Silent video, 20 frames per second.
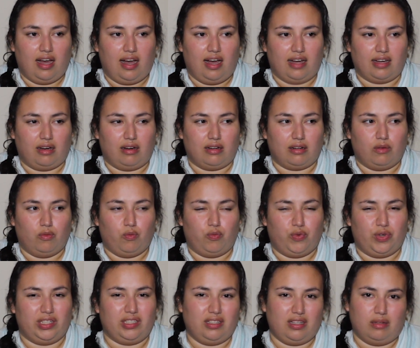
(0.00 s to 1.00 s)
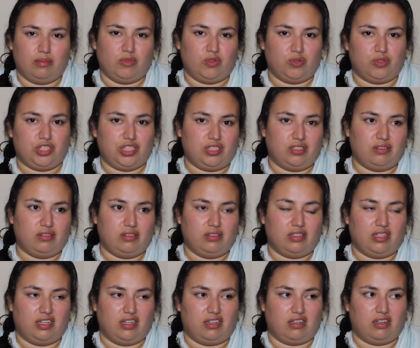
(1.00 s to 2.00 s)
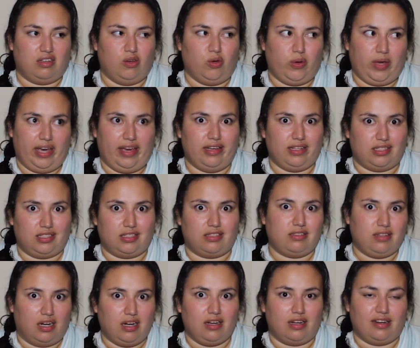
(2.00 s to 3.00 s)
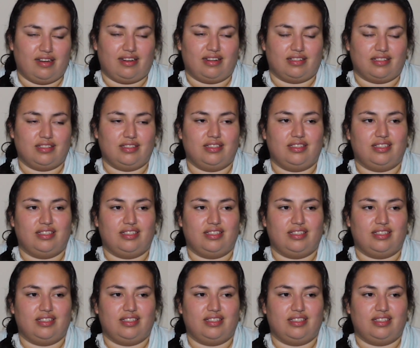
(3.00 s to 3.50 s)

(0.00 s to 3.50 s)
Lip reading: I got really emotional, like, okay, it's done.